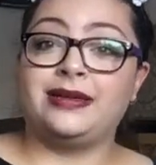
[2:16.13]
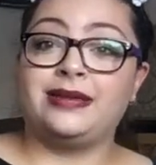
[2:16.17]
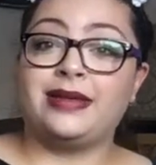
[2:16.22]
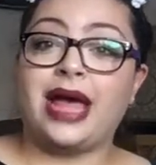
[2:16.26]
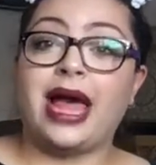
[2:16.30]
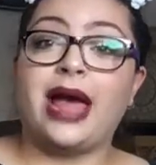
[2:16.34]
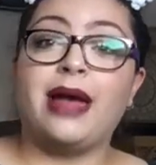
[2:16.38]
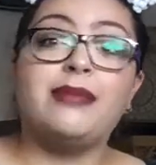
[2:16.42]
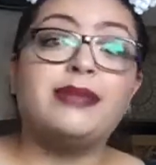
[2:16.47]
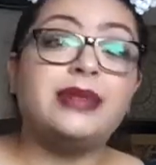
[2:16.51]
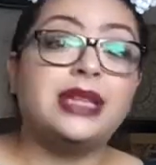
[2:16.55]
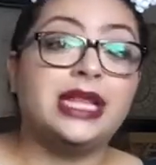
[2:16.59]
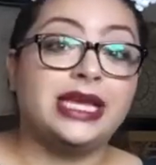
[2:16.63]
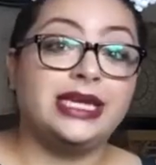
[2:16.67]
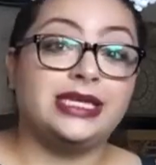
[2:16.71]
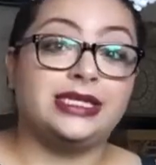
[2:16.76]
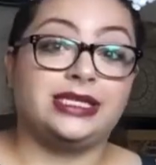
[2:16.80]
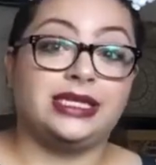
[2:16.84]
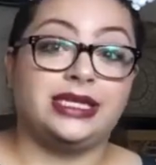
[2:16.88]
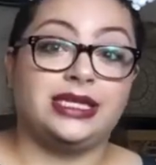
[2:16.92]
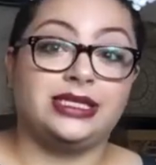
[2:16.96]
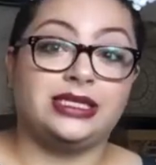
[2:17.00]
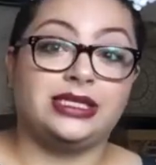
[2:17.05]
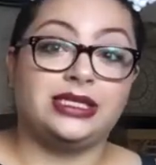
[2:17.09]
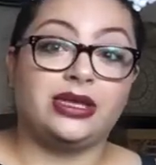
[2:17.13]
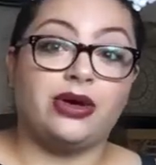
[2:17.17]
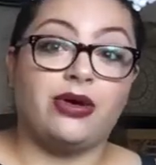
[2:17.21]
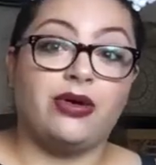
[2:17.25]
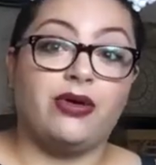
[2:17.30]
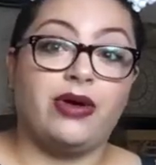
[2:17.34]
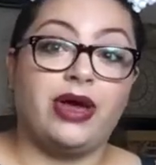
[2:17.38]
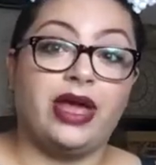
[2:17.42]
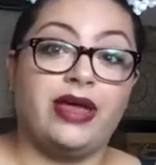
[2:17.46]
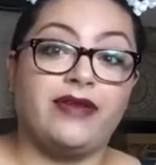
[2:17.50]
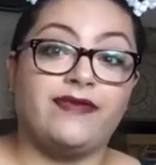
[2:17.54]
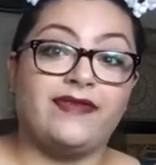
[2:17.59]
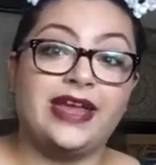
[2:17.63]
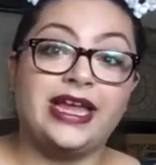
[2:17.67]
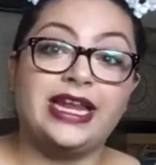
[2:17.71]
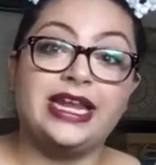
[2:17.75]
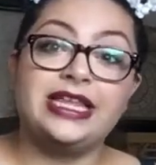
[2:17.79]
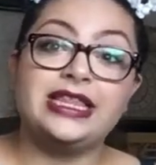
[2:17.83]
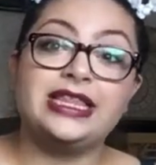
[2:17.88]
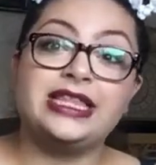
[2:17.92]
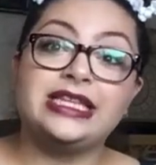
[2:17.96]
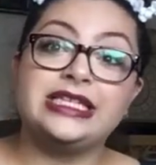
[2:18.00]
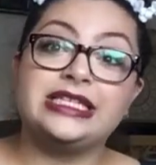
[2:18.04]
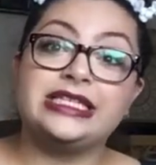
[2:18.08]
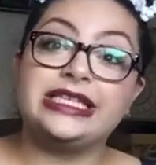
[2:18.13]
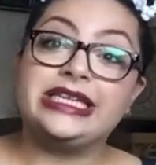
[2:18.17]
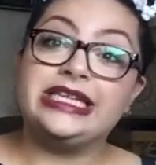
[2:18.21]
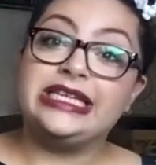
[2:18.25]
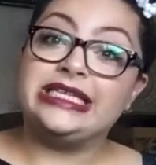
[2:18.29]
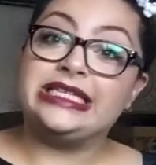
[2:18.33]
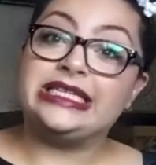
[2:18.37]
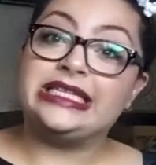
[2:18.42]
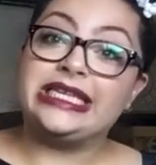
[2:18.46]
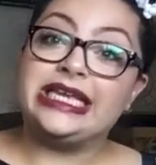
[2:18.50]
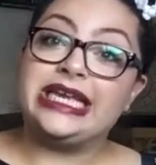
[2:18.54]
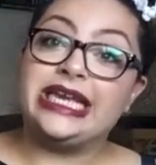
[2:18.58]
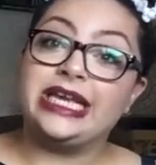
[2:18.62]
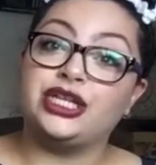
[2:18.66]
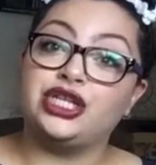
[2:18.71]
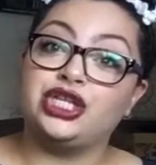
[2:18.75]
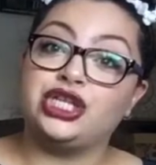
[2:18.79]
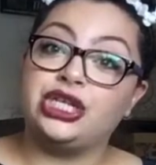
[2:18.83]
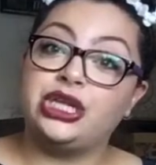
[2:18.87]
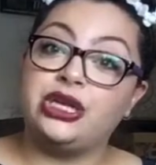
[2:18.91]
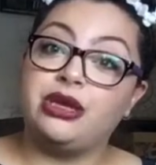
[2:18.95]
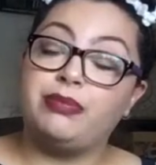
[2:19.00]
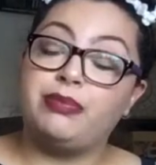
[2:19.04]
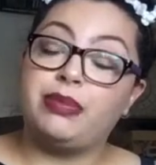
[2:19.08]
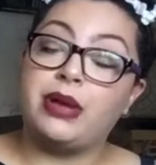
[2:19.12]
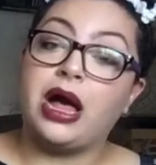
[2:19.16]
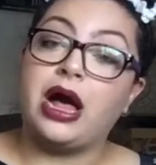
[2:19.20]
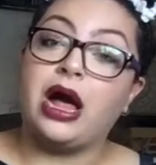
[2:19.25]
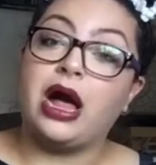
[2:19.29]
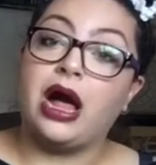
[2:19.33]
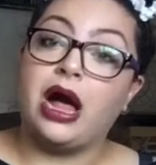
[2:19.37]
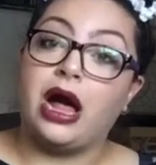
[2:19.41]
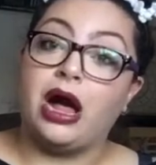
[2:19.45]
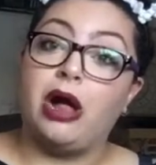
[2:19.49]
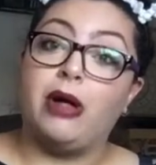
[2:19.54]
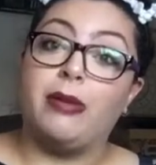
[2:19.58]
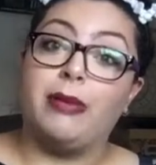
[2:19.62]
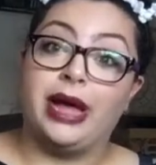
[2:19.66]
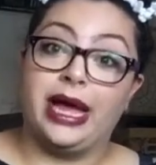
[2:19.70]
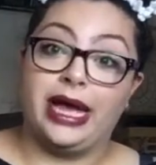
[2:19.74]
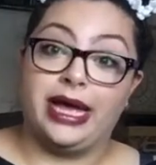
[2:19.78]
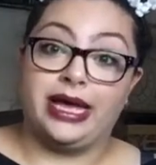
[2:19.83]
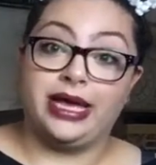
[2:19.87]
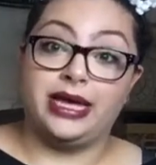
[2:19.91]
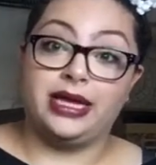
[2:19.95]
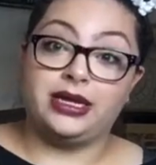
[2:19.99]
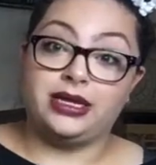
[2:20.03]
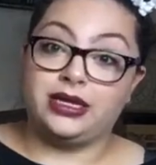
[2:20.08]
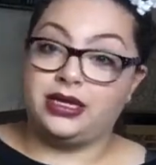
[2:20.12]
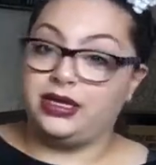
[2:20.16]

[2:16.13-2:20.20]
I'm lazy, so if anything's easy and cheap, I'll buy it.